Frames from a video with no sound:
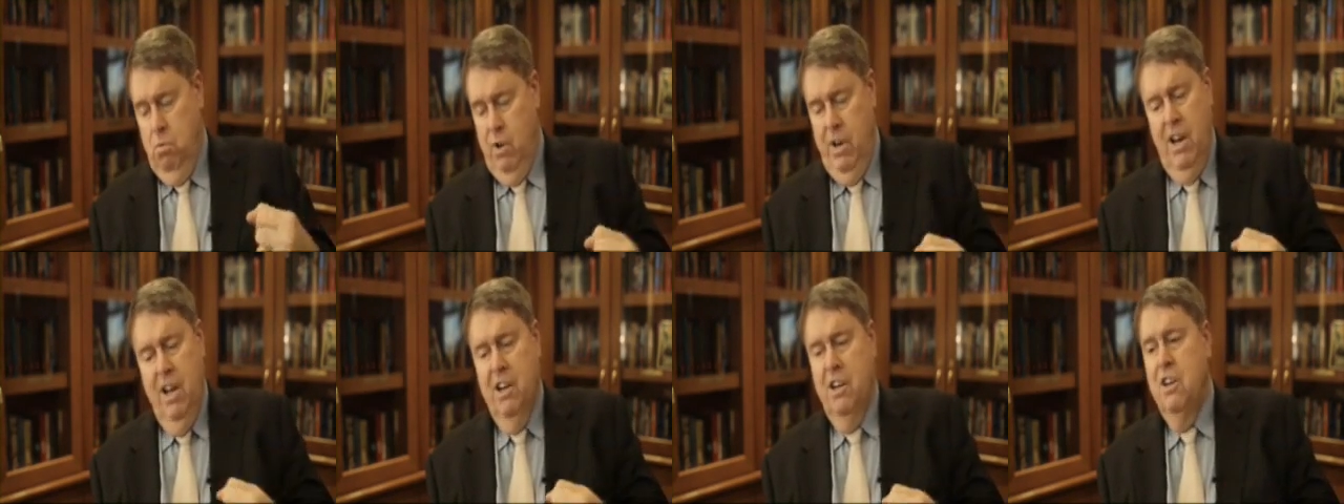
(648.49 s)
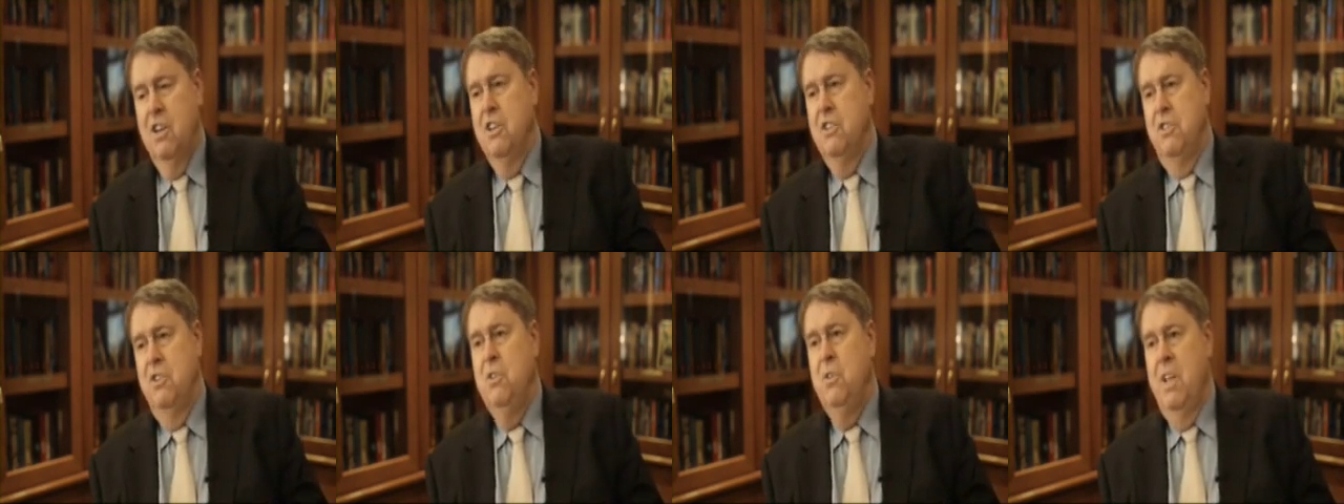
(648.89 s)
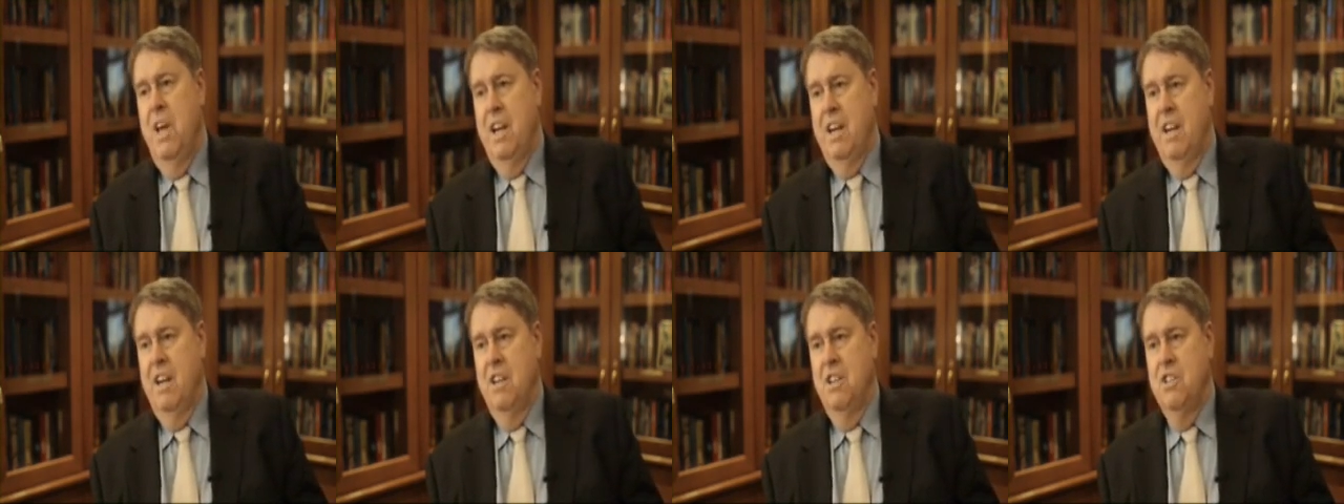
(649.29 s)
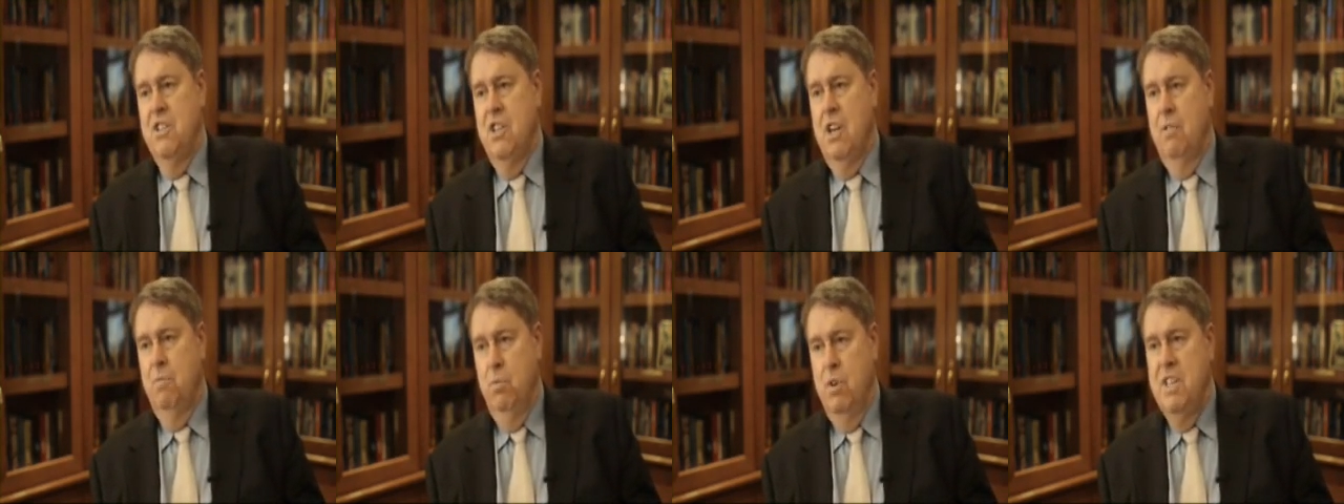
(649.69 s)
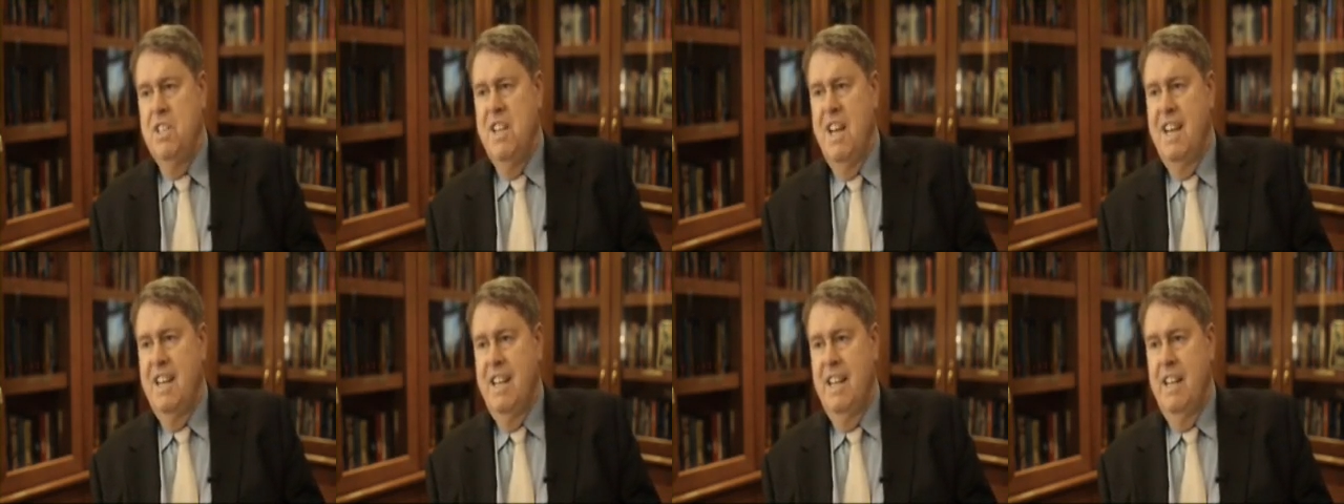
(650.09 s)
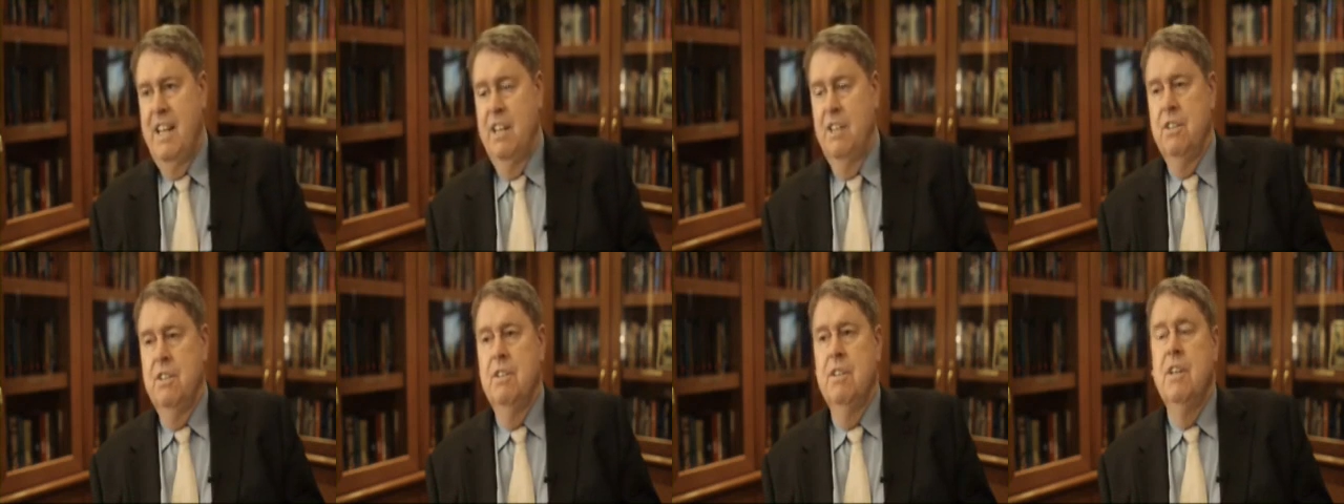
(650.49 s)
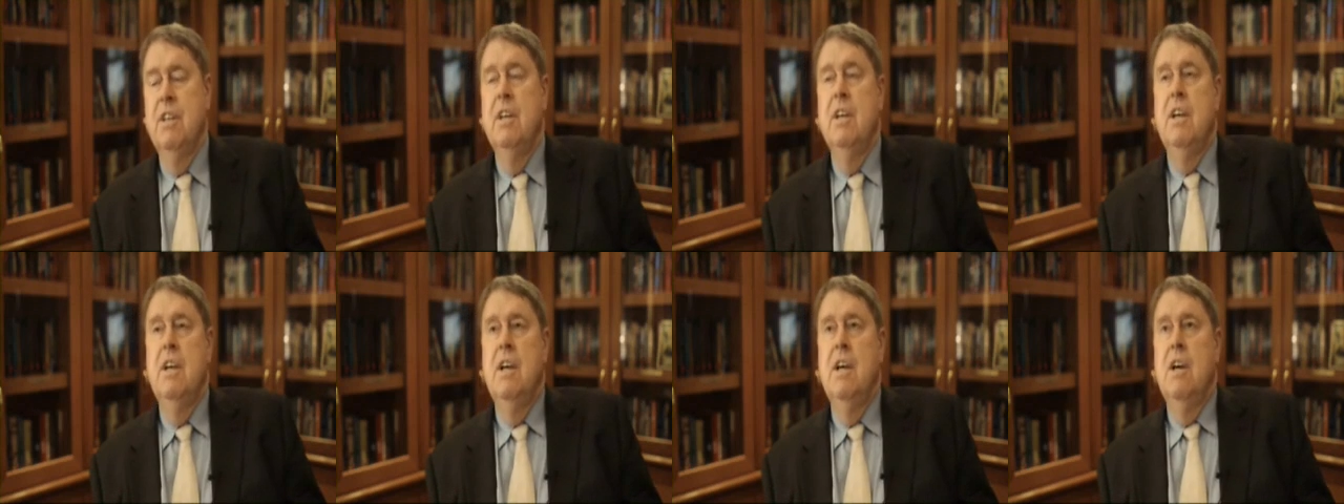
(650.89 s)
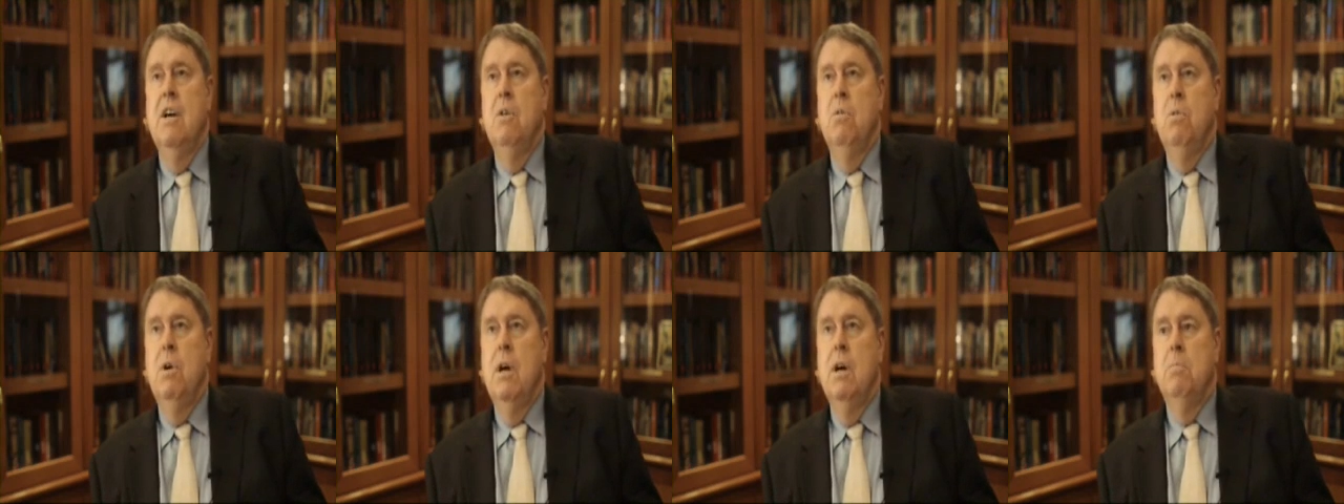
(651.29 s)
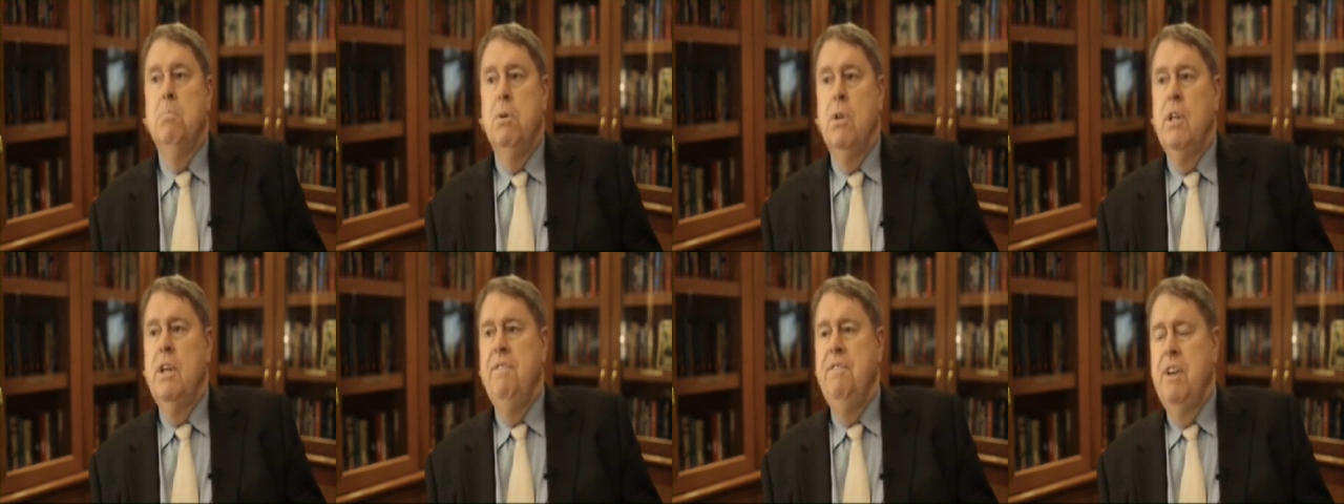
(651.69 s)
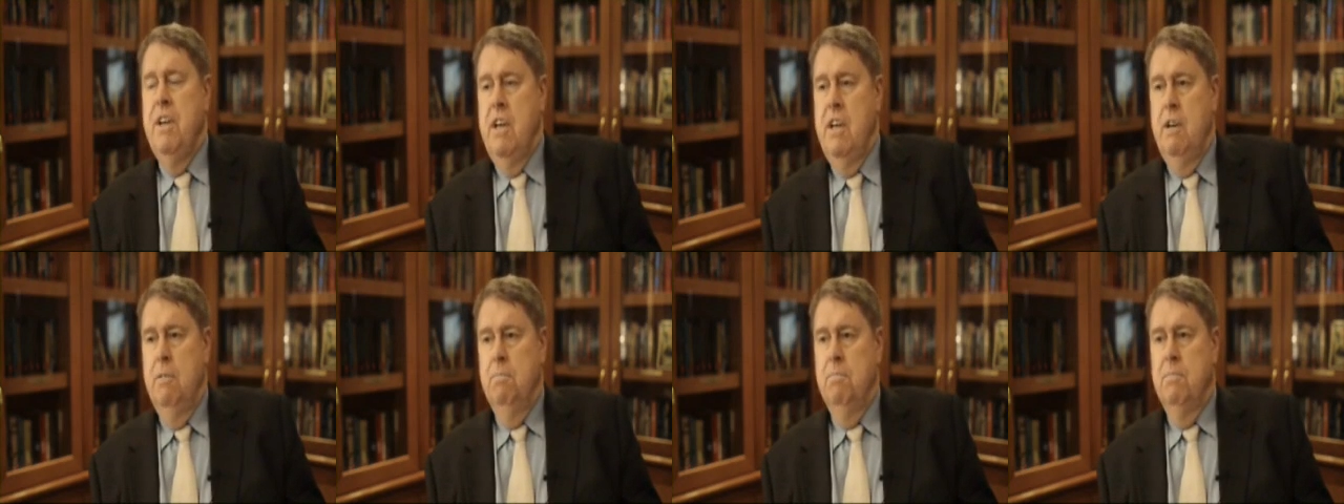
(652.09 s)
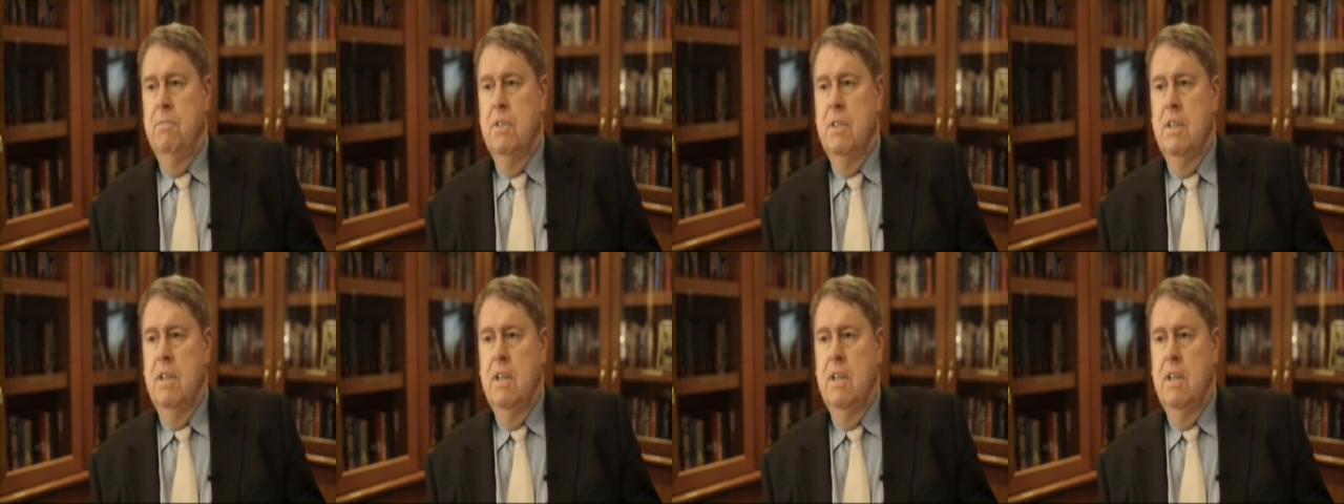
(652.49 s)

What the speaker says: we're not going to do that kind of stuff, we're taking it. Well, bully for him.